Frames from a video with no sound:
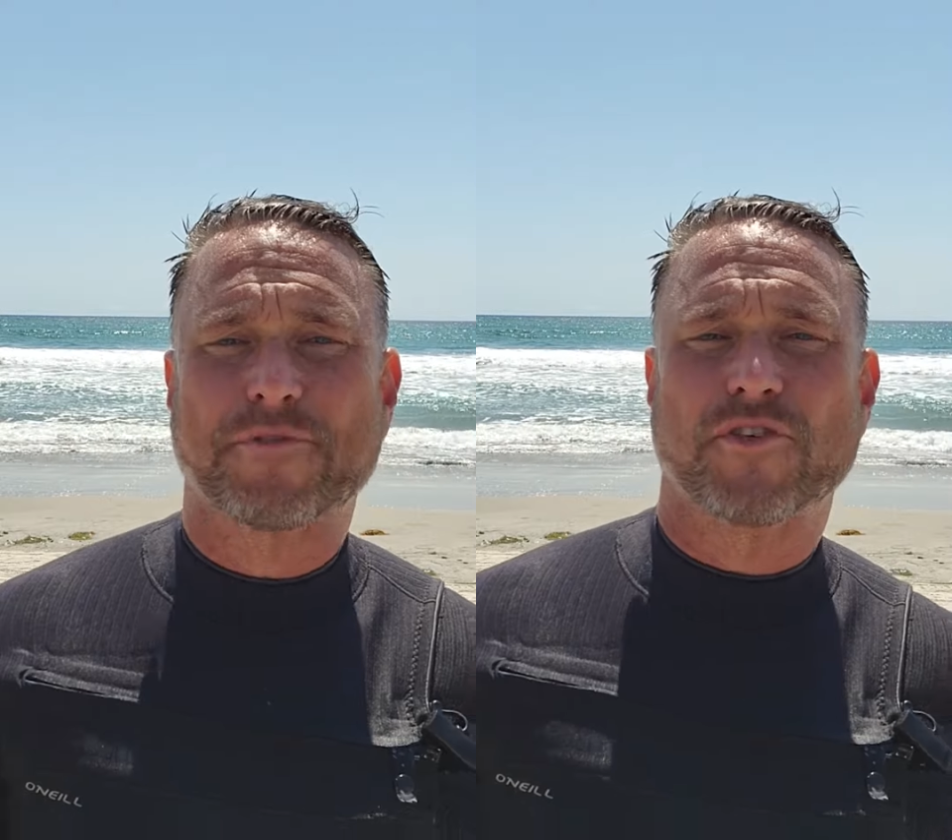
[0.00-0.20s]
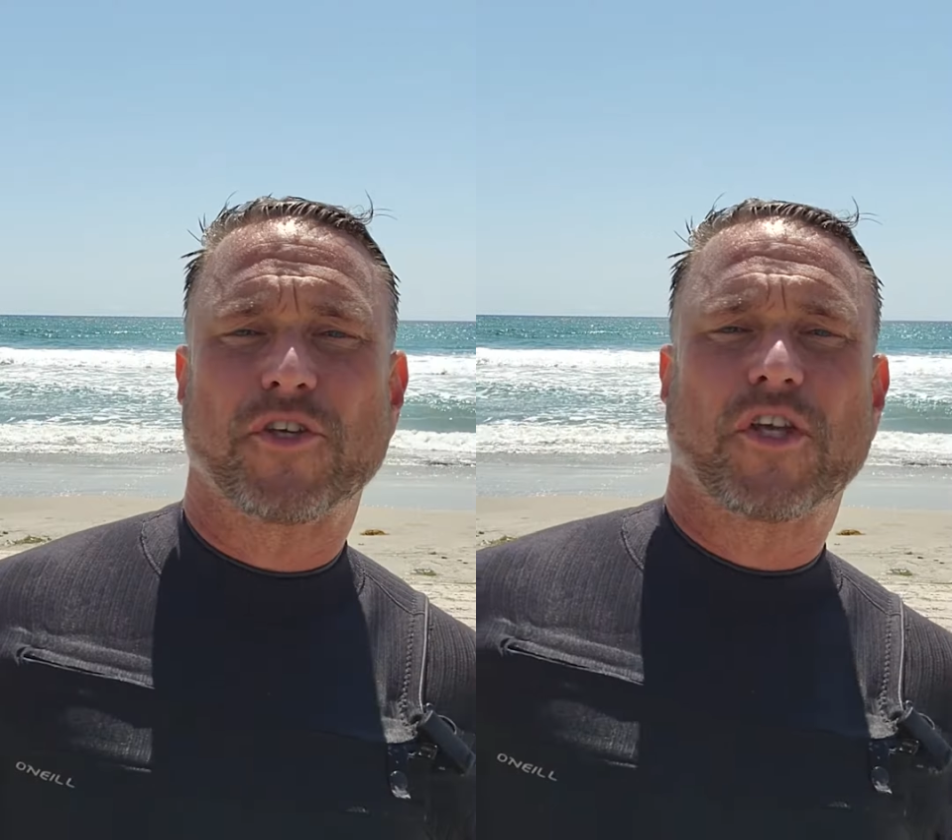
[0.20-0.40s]

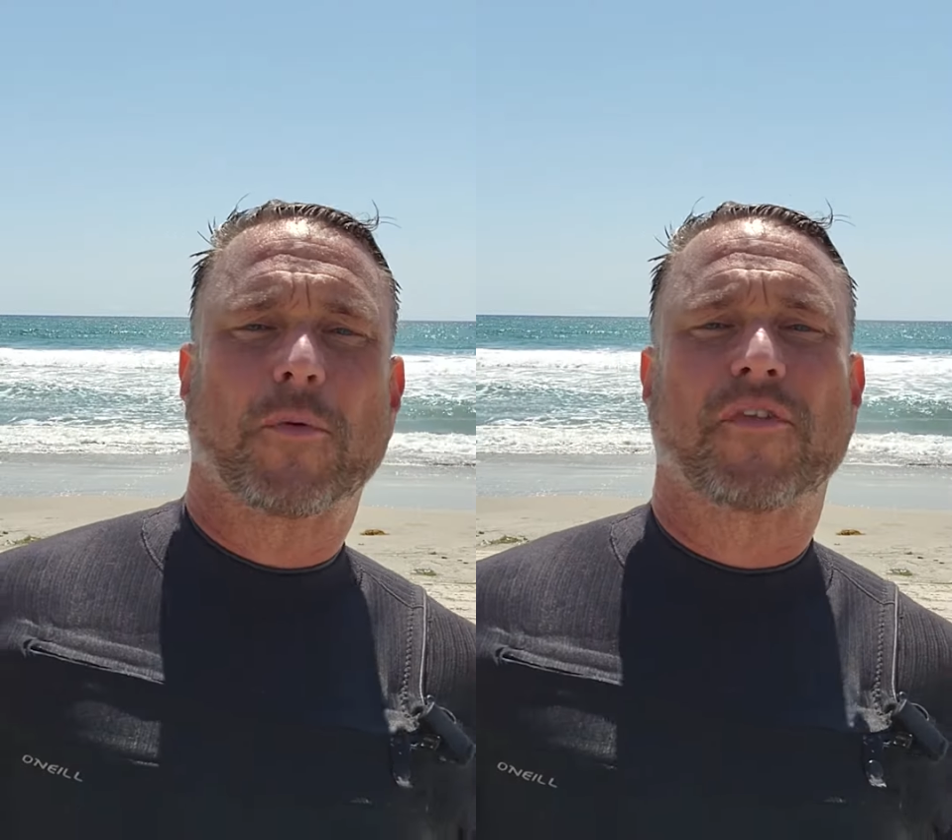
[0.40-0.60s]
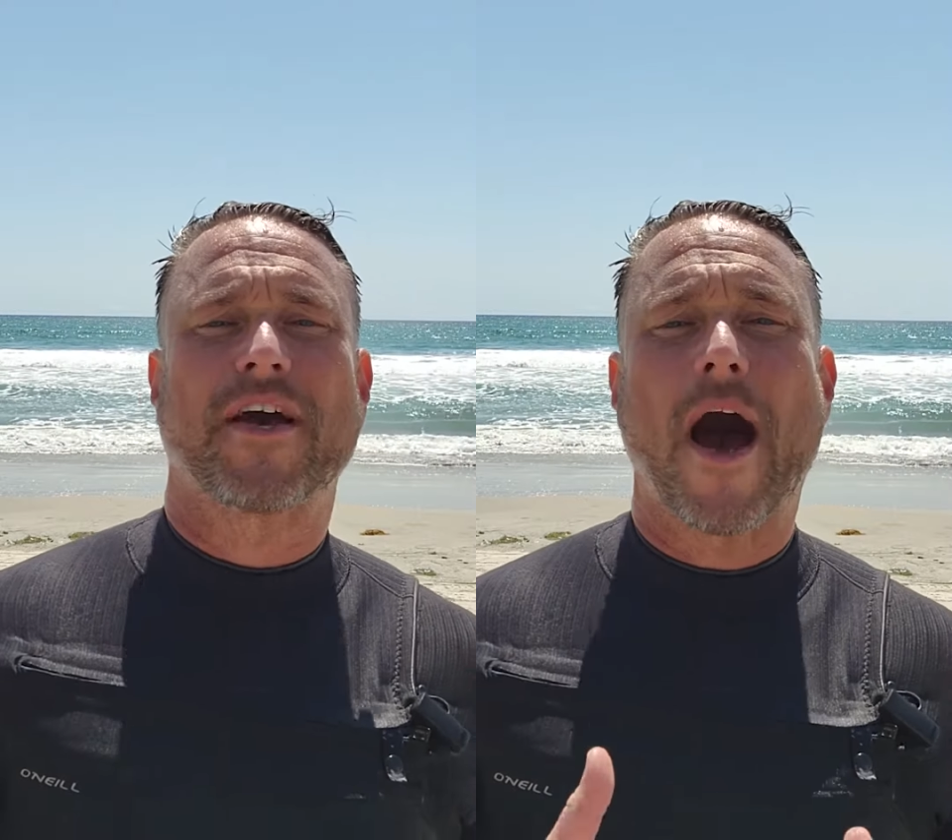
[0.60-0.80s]
or dealing
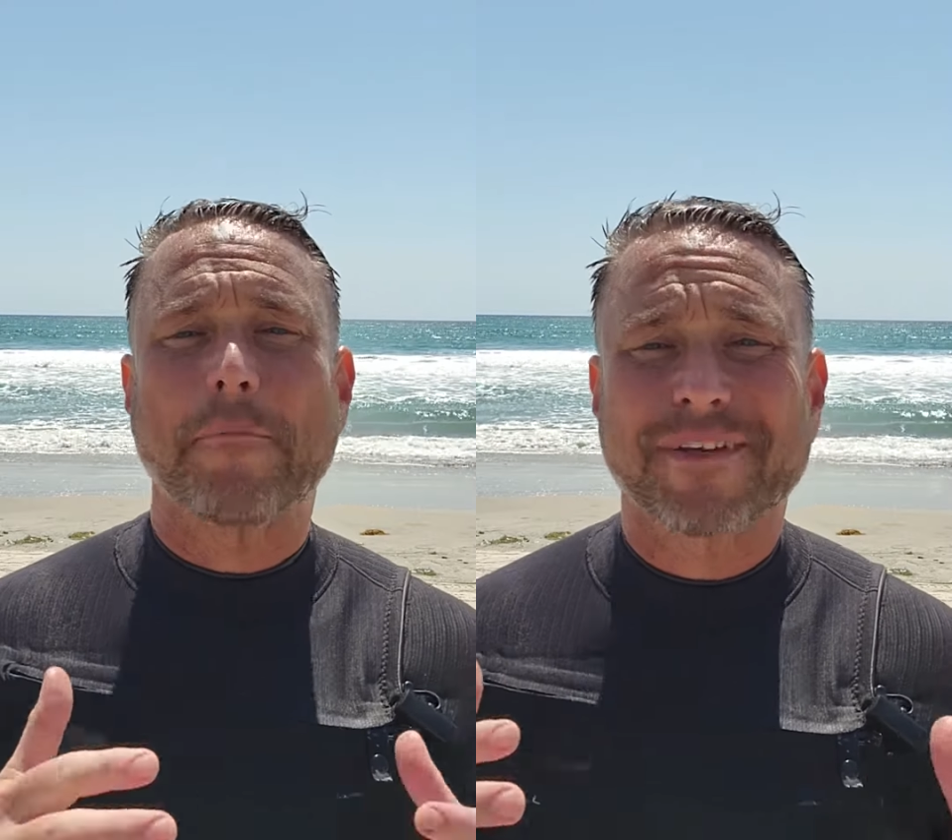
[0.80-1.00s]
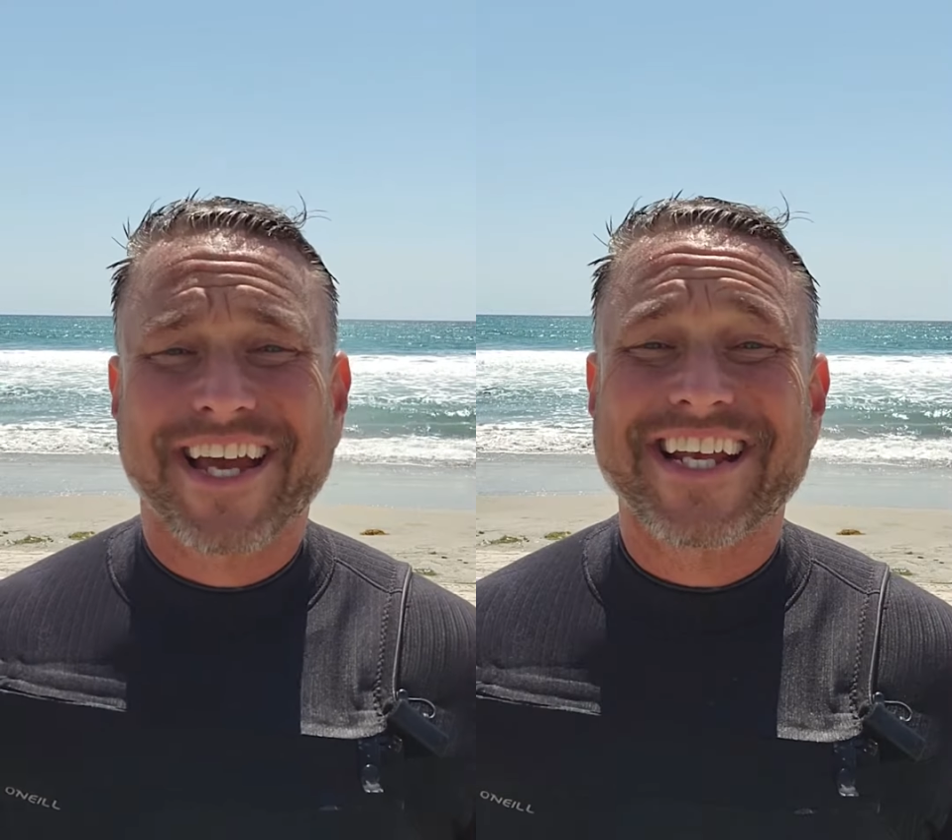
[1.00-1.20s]
with
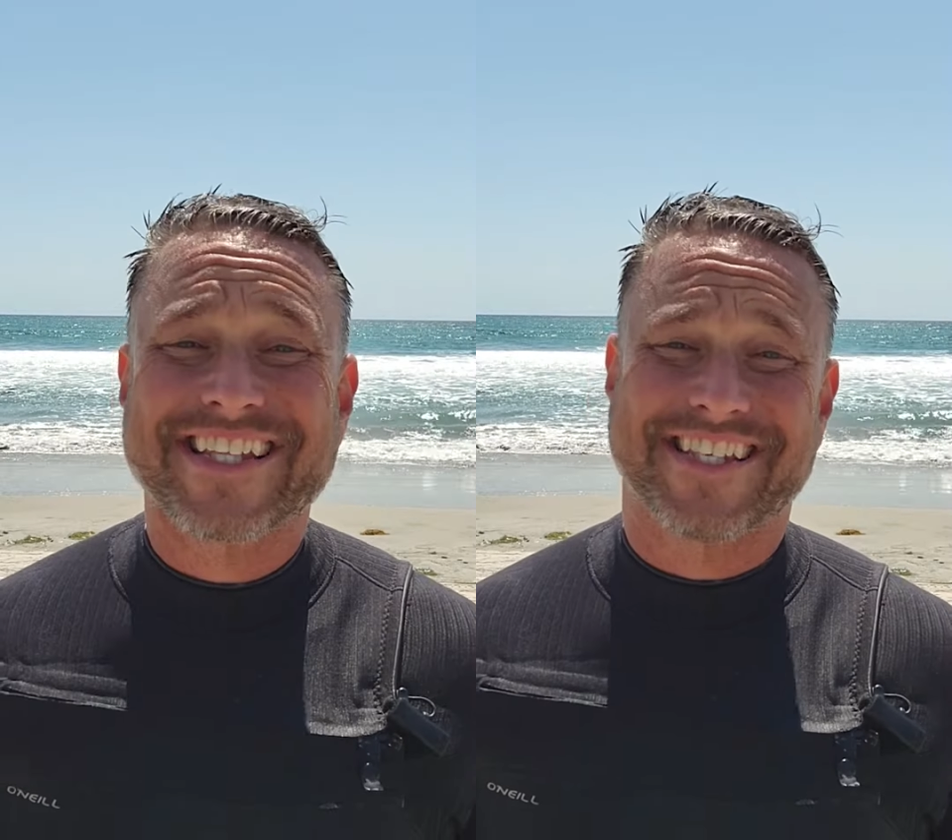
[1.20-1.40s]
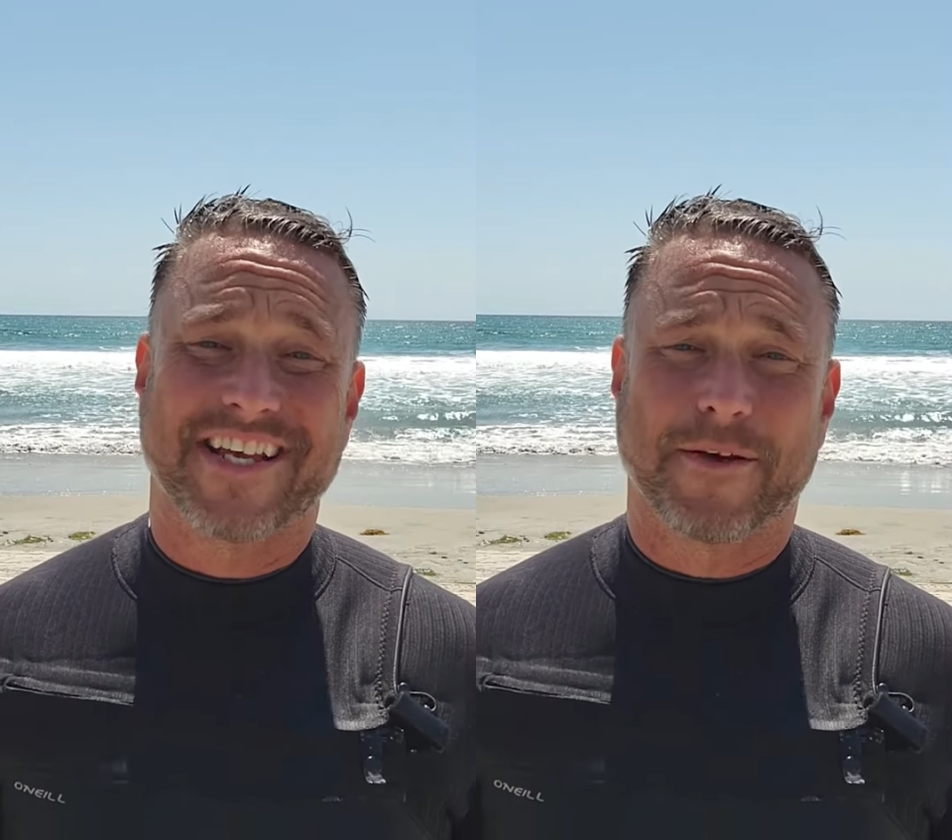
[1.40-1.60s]
complicated
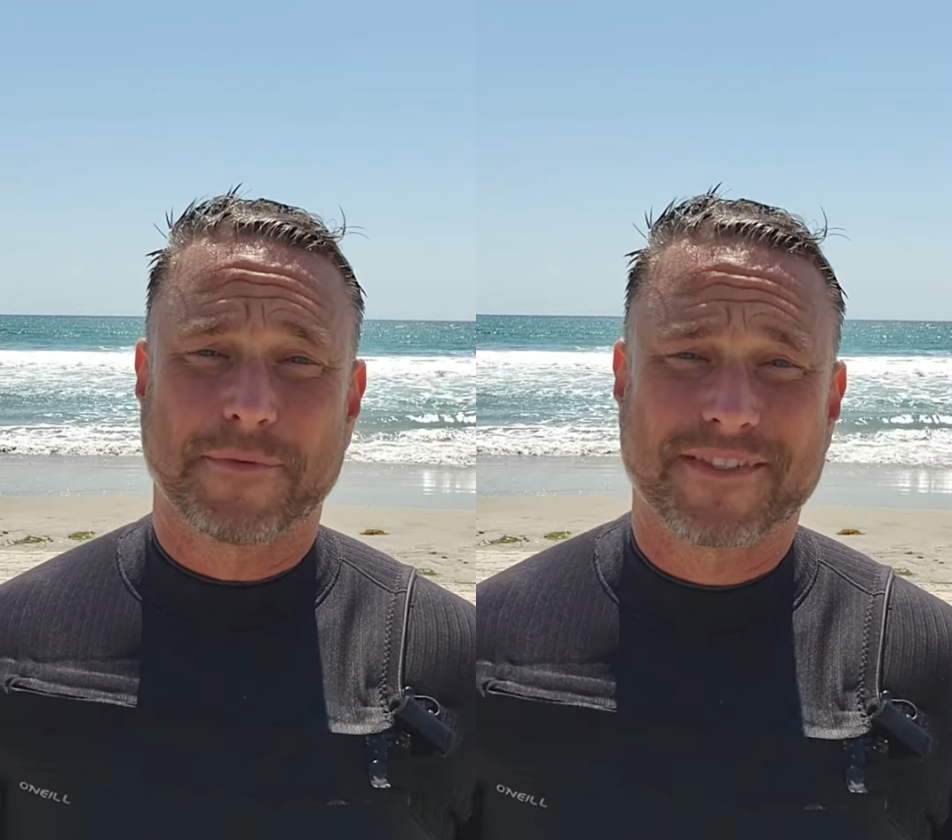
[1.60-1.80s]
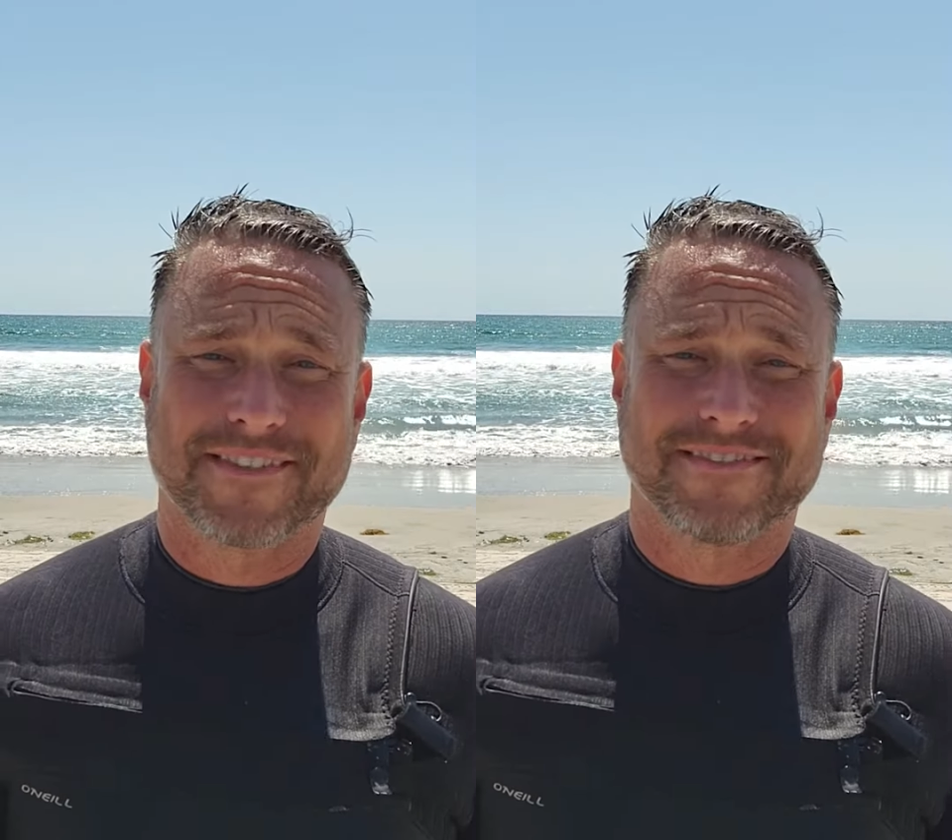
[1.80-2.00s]

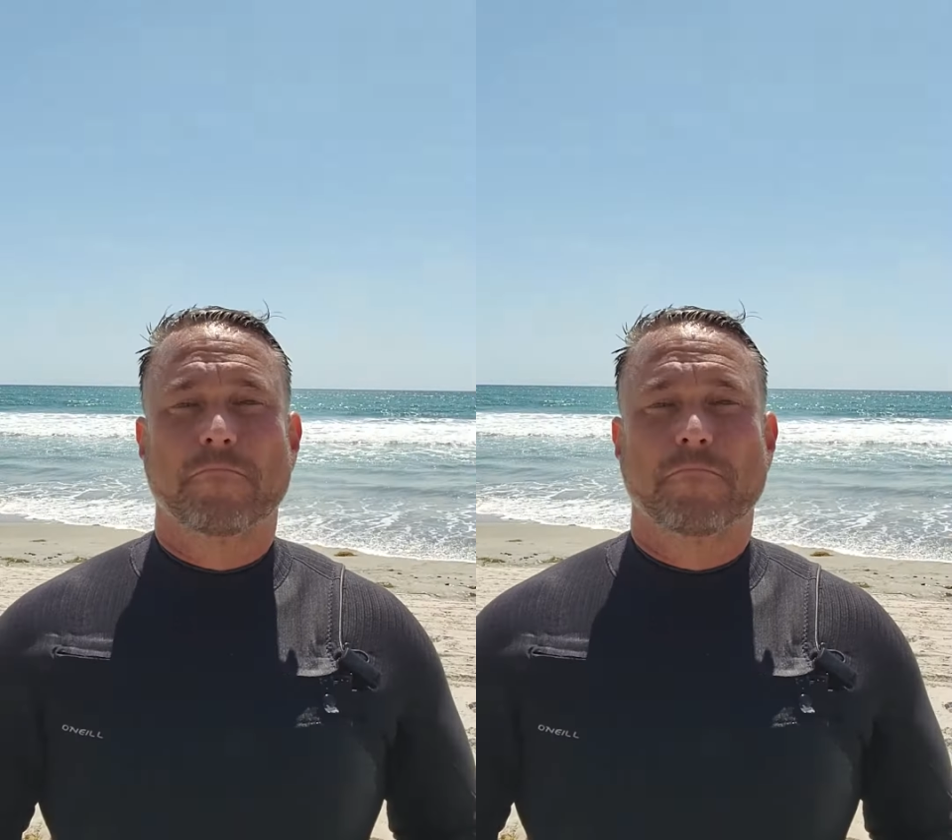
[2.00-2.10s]
setups.